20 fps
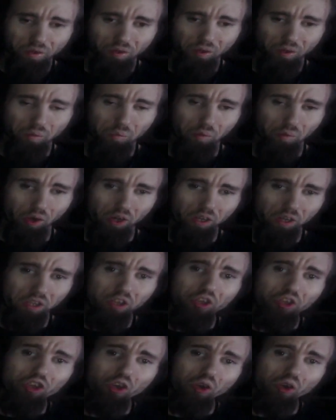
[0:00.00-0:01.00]
Marty,
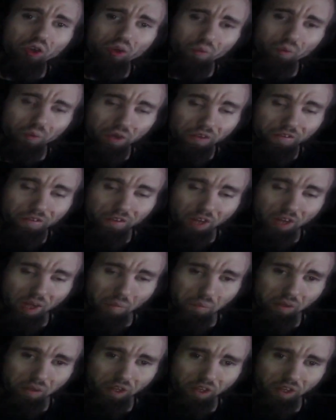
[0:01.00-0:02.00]
you're the reason
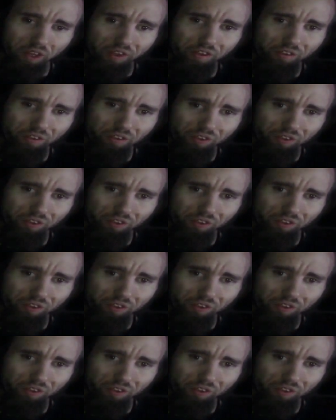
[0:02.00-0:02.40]
I'm in this.